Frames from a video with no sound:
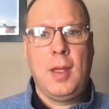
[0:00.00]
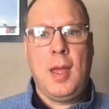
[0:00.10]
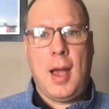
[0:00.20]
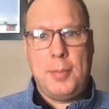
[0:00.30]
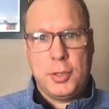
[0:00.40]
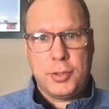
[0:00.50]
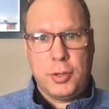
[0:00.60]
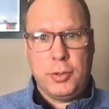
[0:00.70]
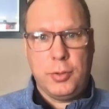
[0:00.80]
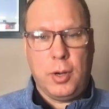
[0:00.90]
I'm going to show
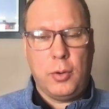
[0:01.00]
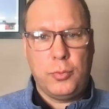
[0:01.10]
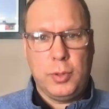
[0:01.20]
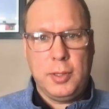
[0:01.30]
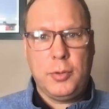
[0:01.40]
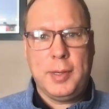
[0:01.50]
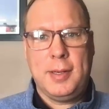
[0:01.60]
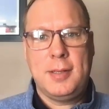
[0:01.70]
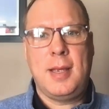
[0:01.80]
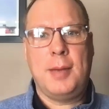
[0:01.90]
you a really quick
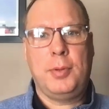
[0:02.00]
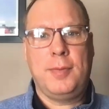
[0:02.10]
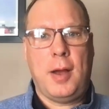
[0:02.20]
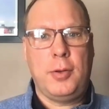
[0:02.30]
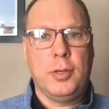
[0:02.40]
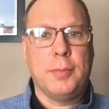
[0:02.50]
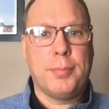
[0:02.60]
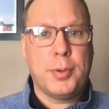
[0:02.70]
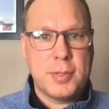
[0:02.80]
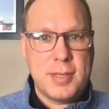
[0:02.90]
example of how you can
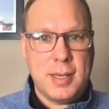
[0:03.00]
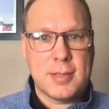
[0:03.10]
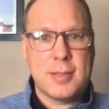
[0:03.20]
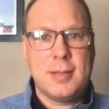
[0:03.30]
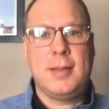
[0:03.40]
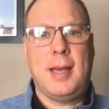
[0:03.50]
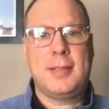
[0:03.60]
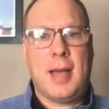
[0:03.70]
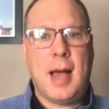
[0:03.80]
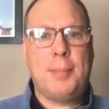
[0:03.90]
persist
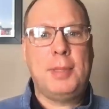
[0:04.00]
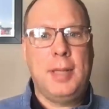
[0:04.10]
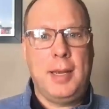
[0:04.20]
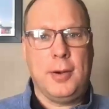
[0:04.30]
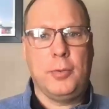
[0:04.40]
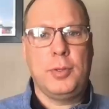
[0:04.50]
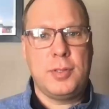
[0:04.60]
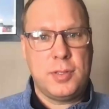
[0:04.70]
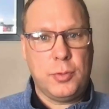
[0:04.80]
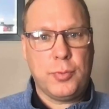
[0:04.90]
that top layer,
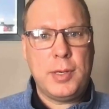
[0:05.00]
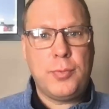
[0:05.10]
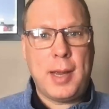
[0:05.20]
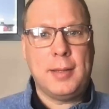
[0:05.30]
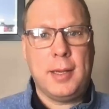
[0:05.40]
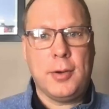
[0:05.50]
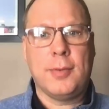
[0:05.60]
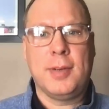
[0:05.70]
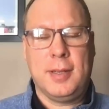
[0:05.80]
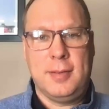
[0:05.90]
which is the read-write layer
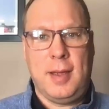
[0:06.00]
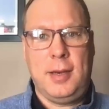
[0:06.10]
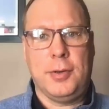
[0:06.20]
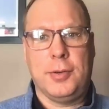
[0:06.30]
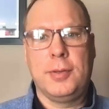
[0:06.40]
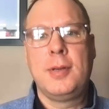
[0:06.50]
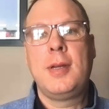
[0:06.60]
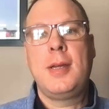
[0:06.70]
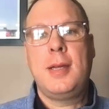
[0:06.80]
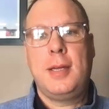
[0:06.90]
of a container,
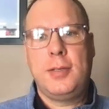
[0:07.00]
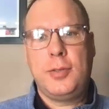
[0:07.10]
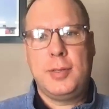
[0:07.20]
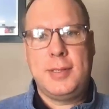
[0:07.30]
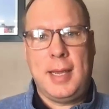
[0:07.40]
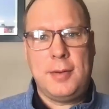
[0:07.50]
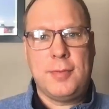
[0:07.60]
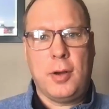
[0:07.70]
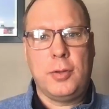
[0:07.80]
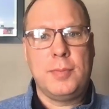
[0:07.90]
into a data
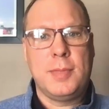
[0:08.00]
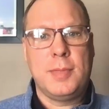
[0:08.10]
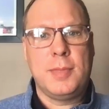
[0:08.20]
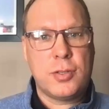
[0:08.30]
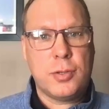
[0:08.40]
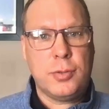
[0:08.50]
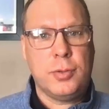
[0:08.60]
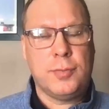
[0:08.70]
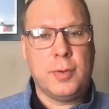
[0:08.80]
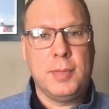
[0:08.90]
volume that's
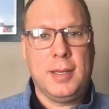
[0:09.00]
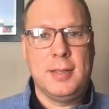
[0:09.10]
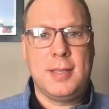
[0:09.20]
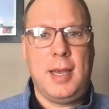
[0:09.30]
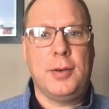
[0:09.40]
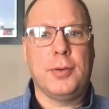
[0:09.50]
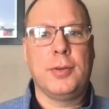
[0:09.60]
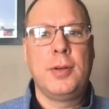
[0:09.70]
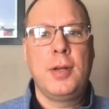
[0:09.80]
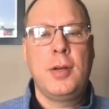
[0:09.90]
external from the
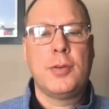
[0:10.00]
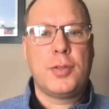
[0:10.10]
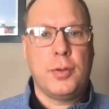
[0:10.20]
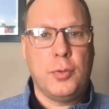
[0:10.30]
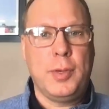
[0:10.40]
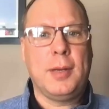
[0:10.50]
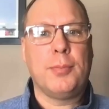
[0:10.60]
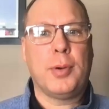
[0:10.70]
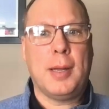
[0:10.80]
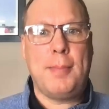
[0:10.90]
container so that we
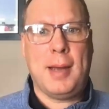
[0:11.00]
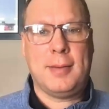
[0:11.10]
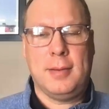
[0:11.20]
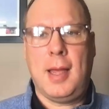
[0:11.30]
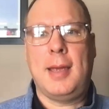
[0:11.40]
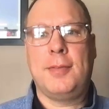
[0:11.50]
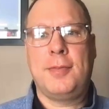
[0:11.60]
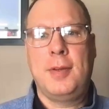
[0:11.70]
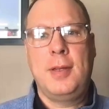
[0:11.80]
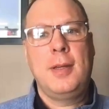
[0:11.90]
bring it back to
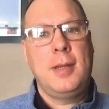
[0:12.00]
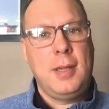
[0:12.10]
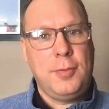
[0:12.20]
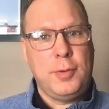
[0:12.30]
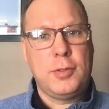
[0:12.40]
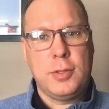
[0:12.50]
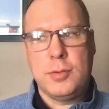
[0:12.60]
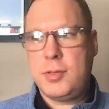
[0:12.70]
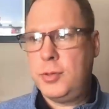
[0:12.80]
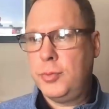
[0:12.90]
life if we
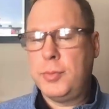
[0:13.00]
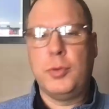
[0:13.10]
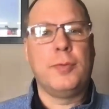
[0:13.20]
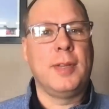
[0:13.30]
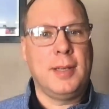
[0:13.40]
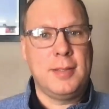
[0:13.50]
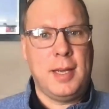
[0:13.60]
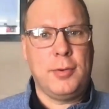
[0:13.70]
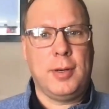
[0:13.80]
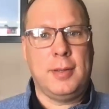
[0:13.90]
choose to remove the
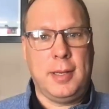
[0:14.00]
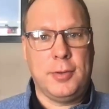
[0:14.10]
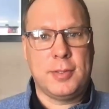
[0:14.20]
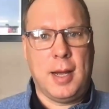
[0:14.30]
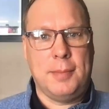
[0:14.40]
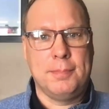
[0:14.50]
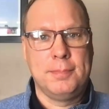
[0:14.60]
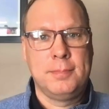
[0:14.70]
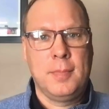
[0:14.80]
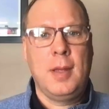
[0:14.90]
container at a later time.
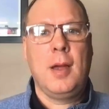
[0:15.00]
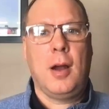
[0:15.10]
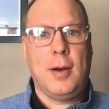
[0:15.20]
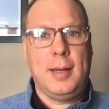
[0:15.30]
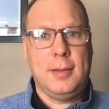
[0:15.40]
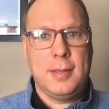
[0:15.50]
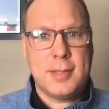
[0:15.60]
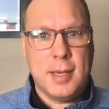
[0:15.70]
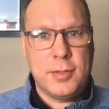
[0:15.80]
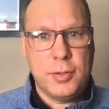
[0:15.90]
All right,
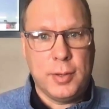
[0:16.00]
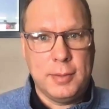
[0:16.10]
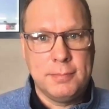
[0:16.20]
let's get to it.